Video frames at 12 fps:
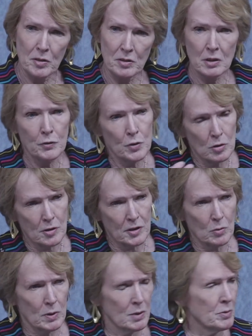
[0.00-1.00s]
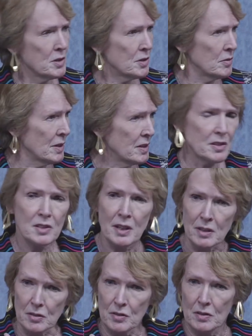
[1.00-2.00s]
And if you look at the way in which the United
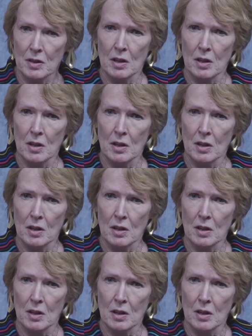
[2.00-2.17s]
States